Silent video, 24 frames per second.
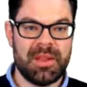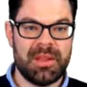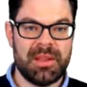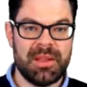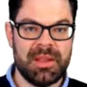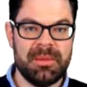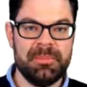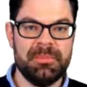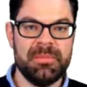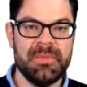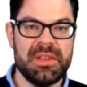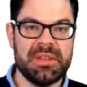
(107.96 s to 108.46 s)

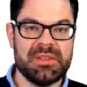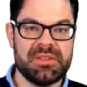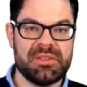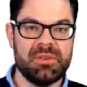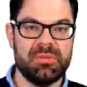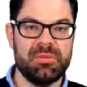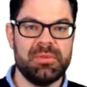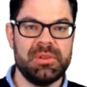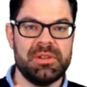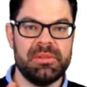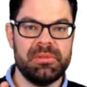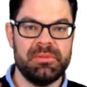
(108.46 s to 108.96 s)
And so
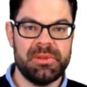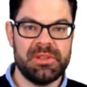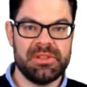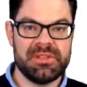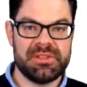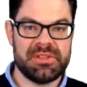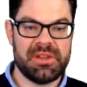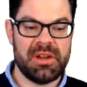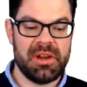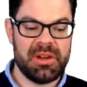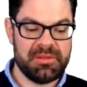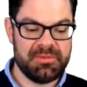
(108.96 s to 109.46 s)
we'll
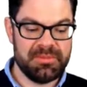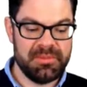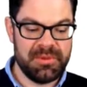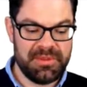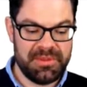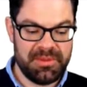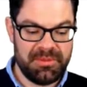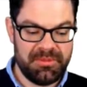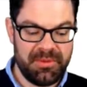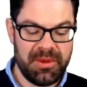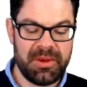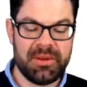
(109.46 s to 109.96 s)
start
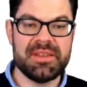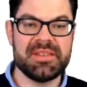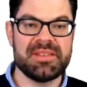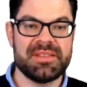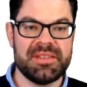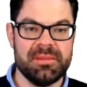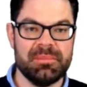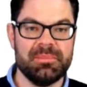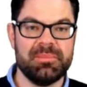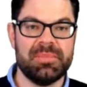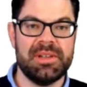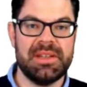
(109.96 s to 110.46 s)
with a very
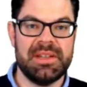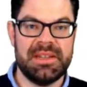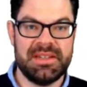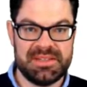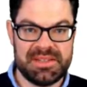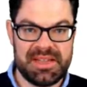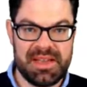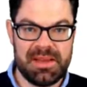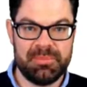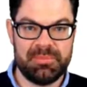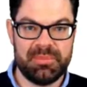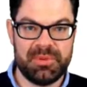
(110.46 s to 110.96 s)
simple
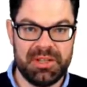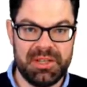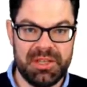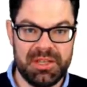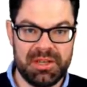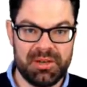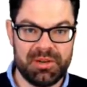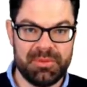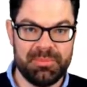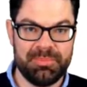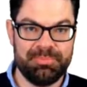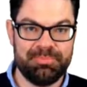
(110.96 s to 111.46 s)
example
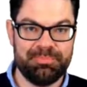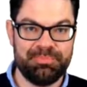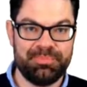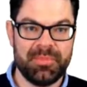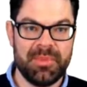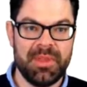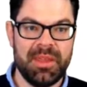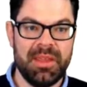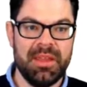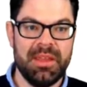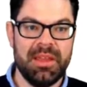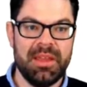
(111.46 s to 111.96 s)
here
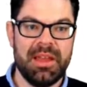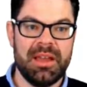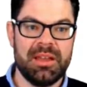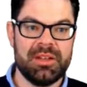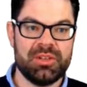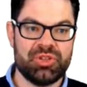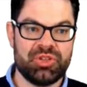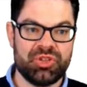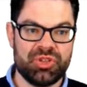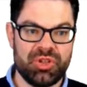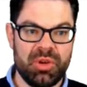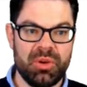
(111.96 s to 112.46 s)

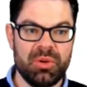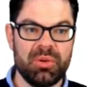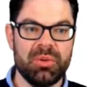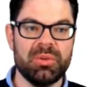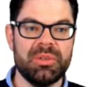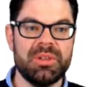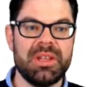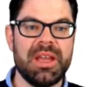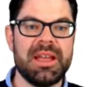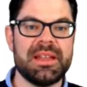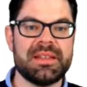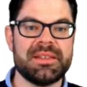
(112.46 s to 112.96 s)
and
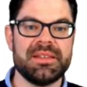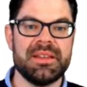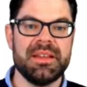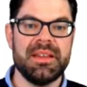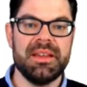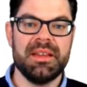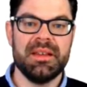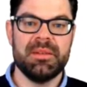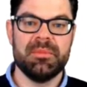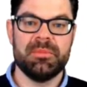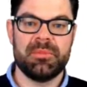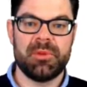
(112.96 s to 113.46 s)
show that
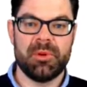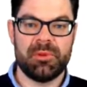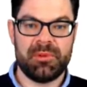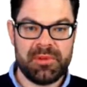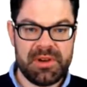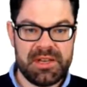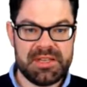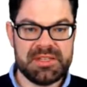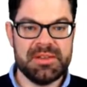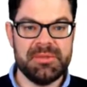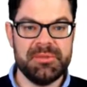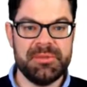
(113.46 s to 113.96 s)

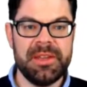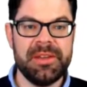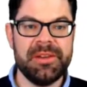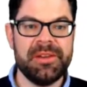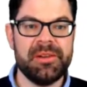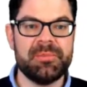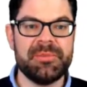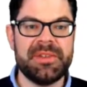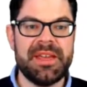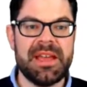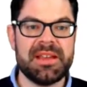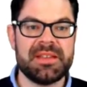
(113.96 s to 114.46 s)
progressive
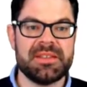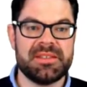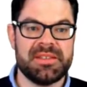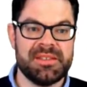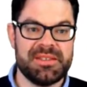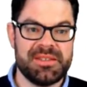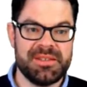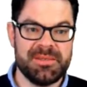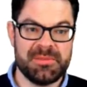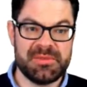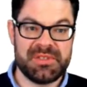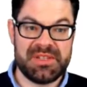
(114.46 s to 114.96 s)
income tax
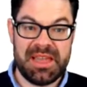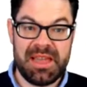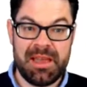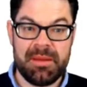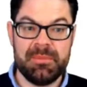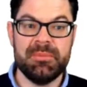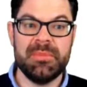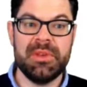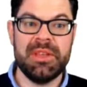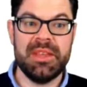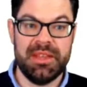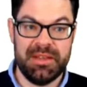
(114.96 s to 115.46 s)
systems
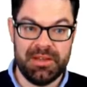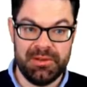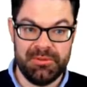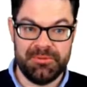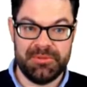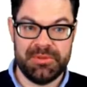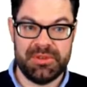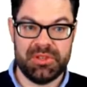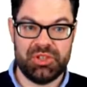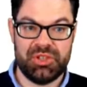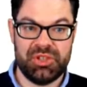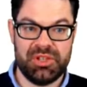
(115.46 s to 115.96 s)
can be
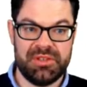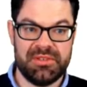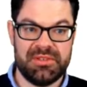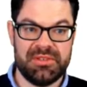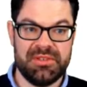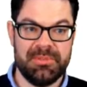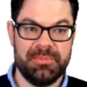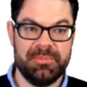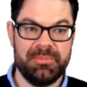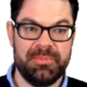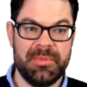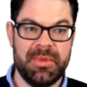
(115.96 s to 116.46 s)
inefficient.
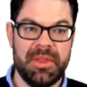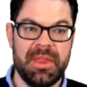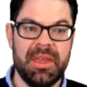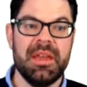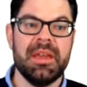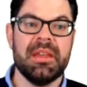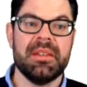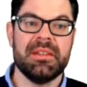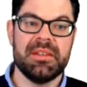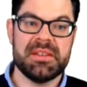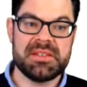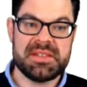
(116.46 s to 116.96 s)

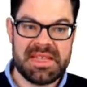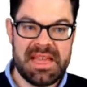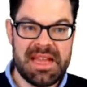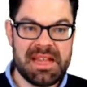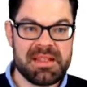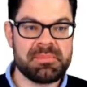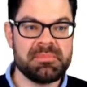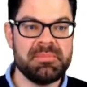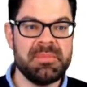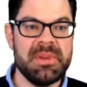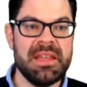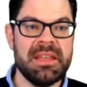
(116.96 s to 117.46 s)
Does
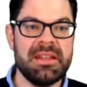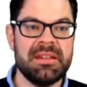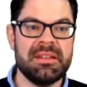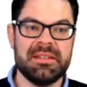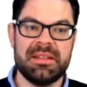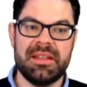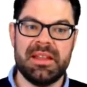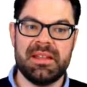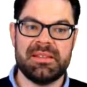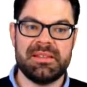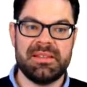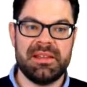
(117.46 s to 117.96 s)
that mean
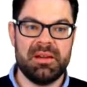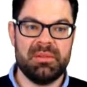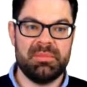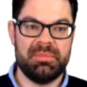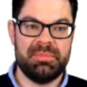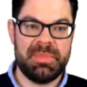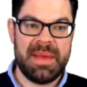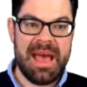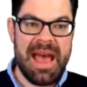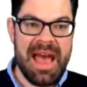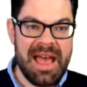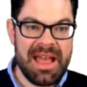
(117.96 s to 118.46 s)
that
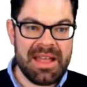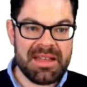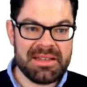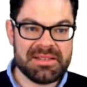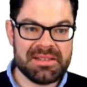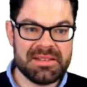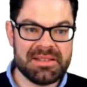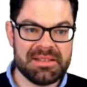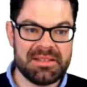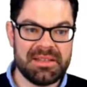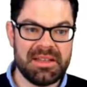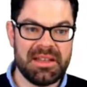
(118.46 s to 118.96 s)
they're bad,
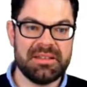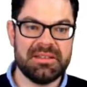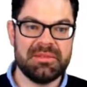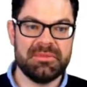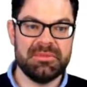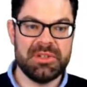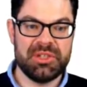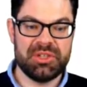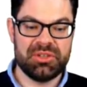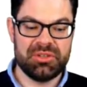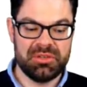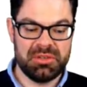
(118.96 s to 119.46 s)
that
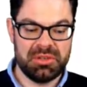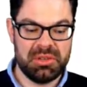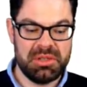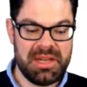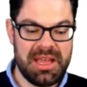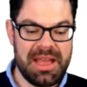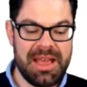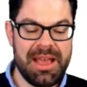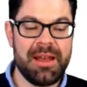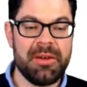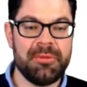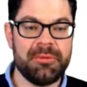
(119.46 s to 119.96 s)
we
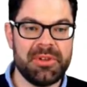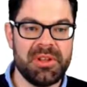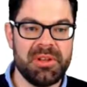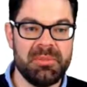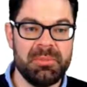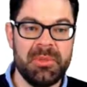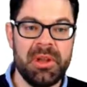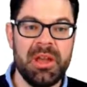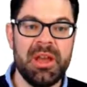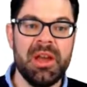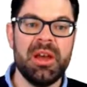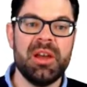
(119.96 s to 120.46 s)
shouldn't have
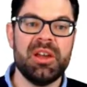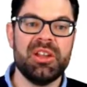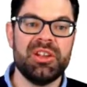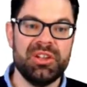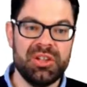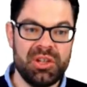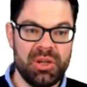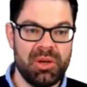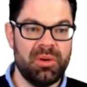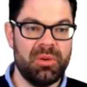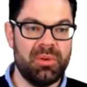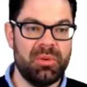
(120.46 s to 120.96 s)
them?
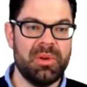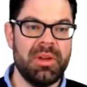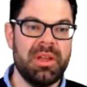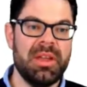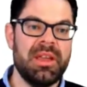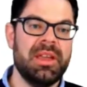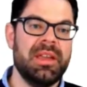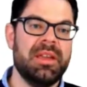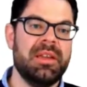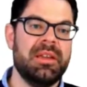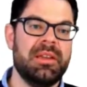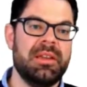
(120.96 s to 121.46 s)
No,
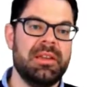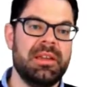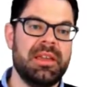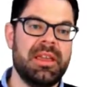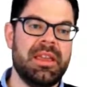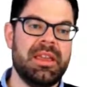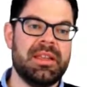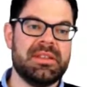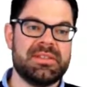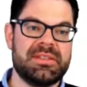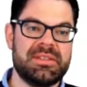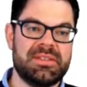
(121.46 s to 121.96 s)

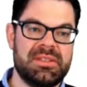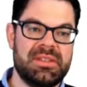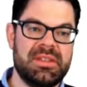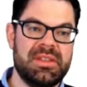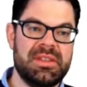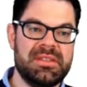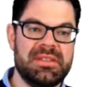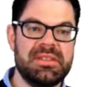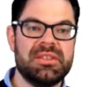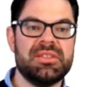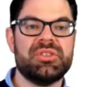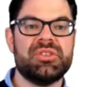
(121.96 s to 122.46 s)

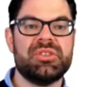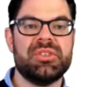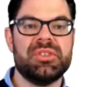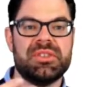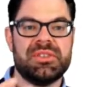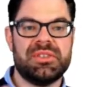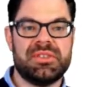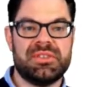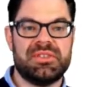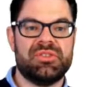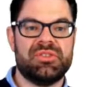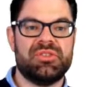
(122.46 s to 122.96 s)
this is
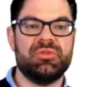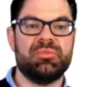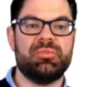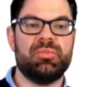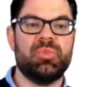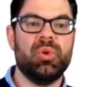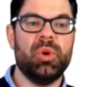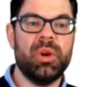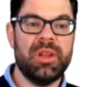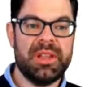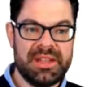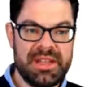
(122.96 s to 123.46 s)
just to
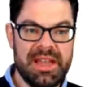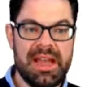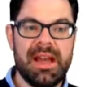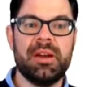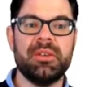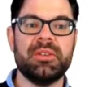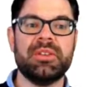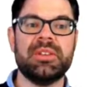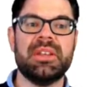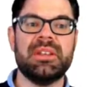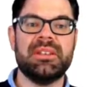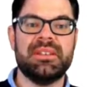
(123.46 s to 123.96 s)
point
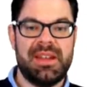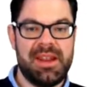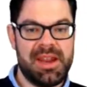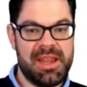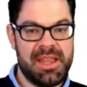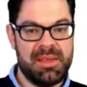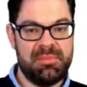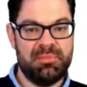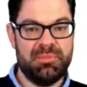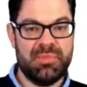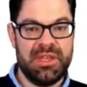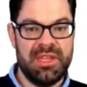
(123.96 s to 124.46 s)
out that there
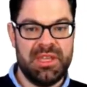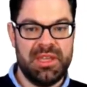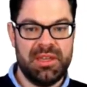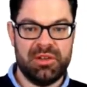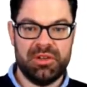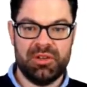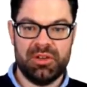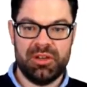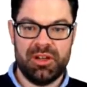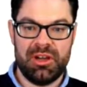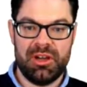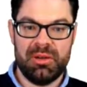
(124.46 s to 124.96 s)
can be
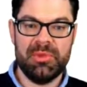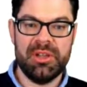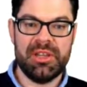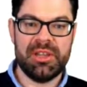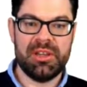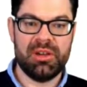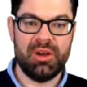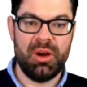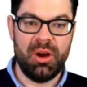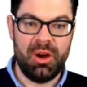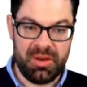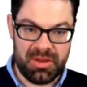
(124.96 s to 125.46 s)
economic
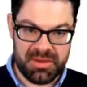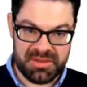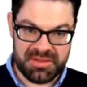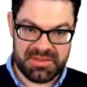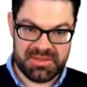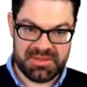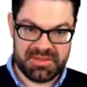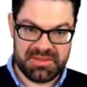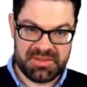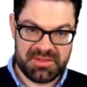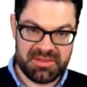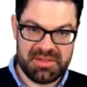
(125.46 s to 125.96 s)

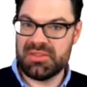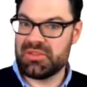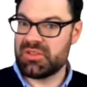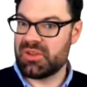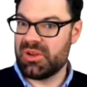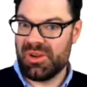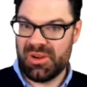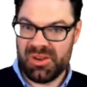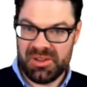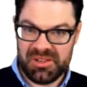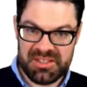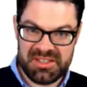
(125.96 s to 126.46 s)
costs. These
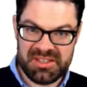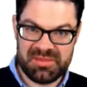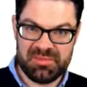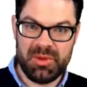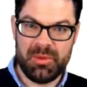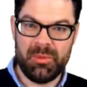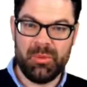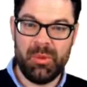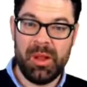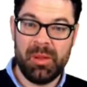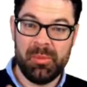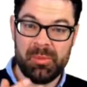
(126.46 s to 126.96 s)
costs
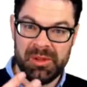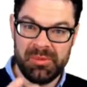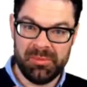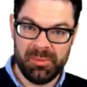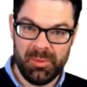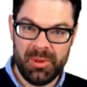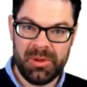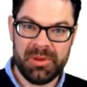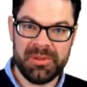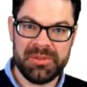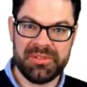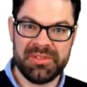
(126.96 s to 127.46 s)
may well be
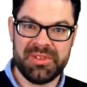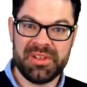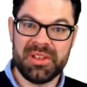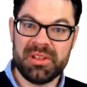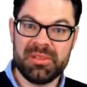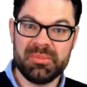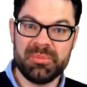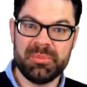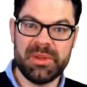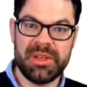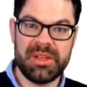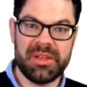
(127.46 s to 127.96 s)
worth
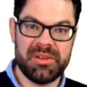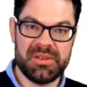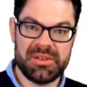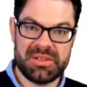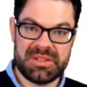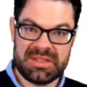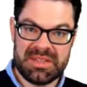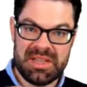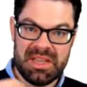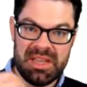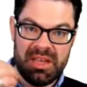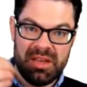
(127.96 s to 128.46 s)
it
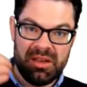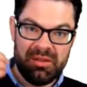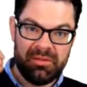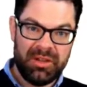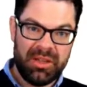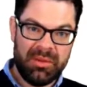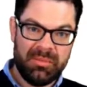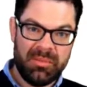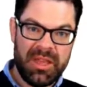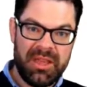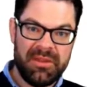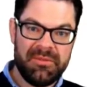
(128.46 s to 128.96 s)
because
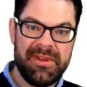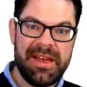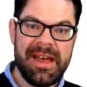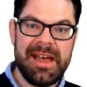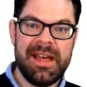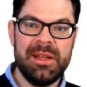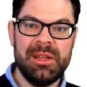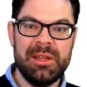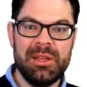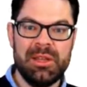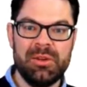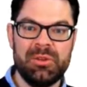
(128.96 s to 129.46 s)
we may
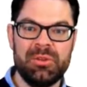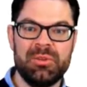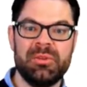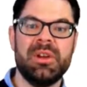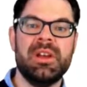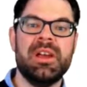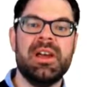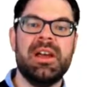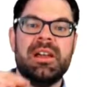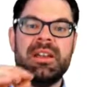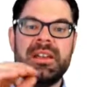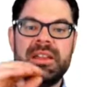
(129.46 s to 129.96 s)
value
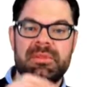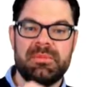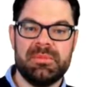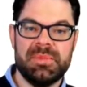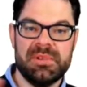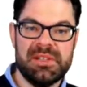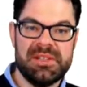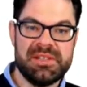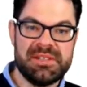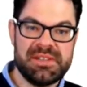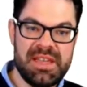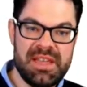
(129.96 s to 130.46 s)
an
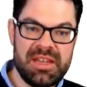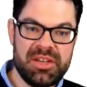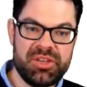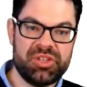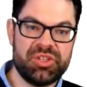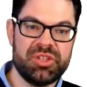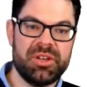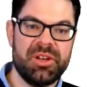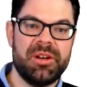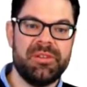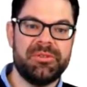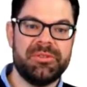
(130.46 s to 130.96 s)

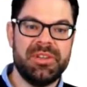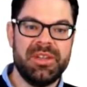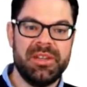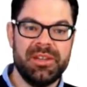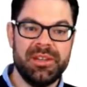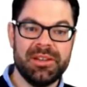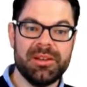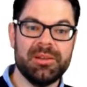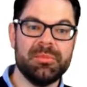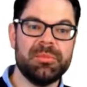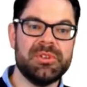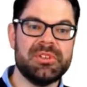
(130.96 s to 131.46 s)
equalization of the
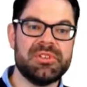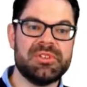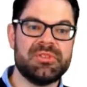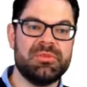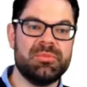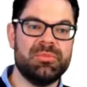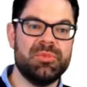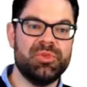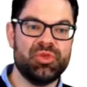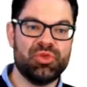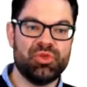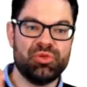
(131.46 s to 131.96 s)
income
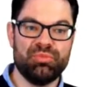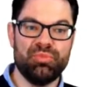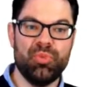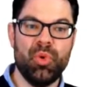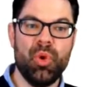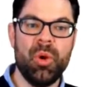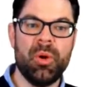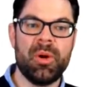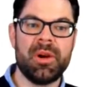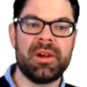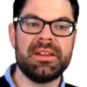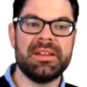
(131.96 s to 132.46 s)
distribution
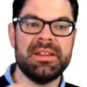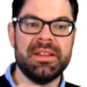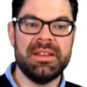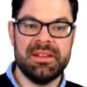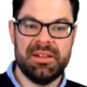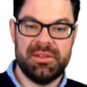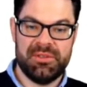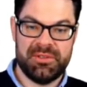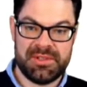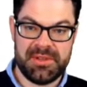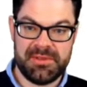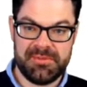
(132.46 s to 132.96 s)
more than
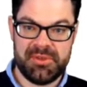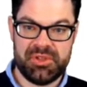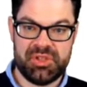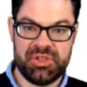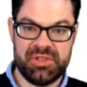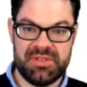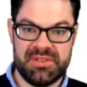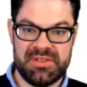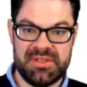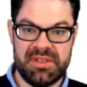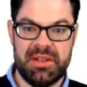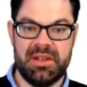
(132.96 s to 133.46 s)
those
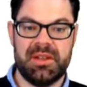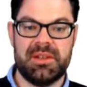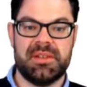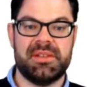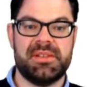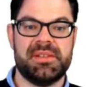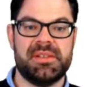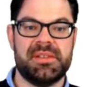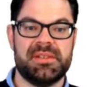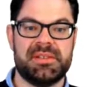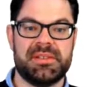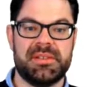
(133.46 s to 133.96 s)
efficiency
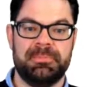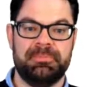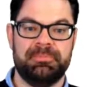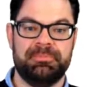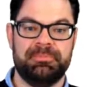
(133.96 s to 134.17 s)
losses.